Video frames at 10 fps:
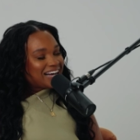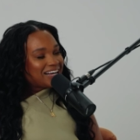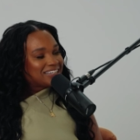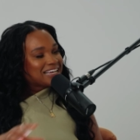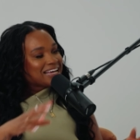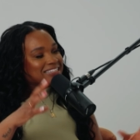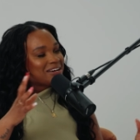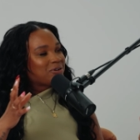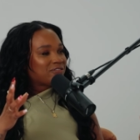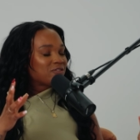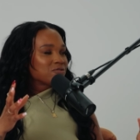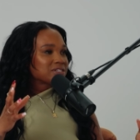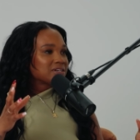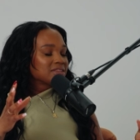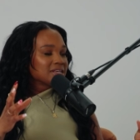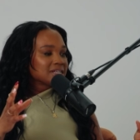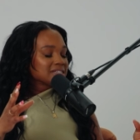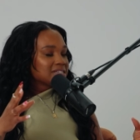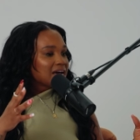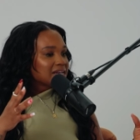Lastly, I want to focus on this,
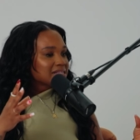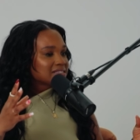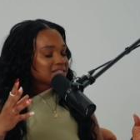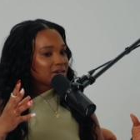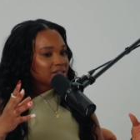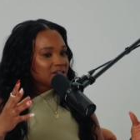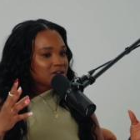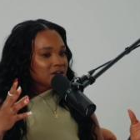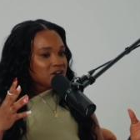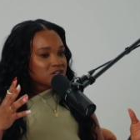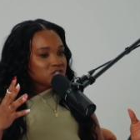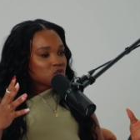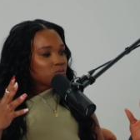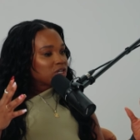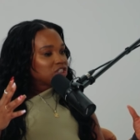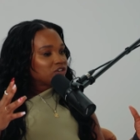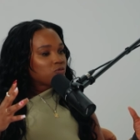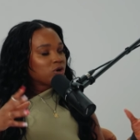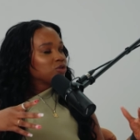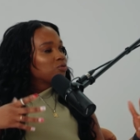and not necessarily so much of
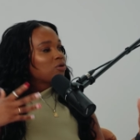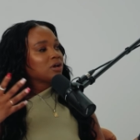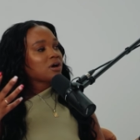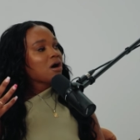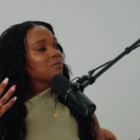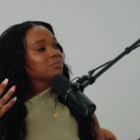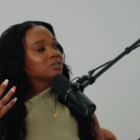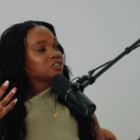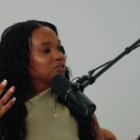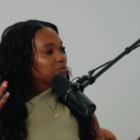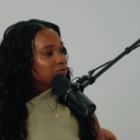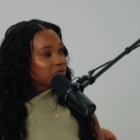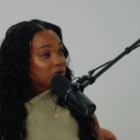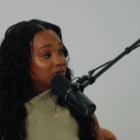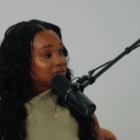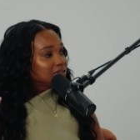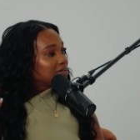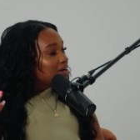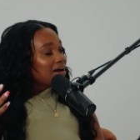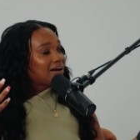what you want to accomplish in the pool.
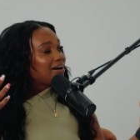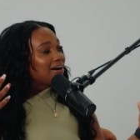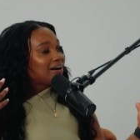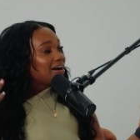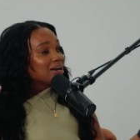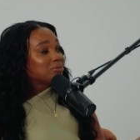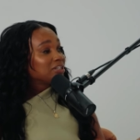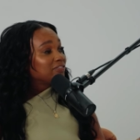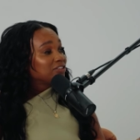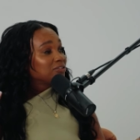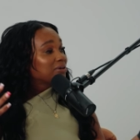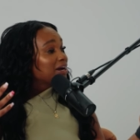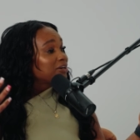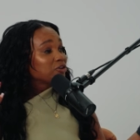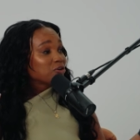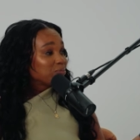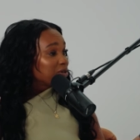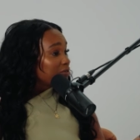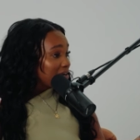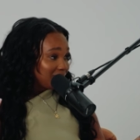I believe in you. I know you're going to be
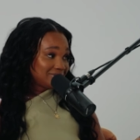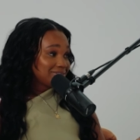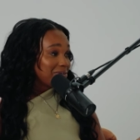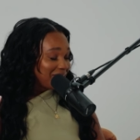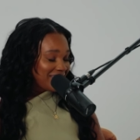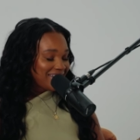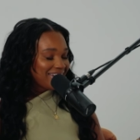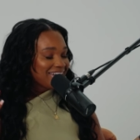great. Yeah. Okay.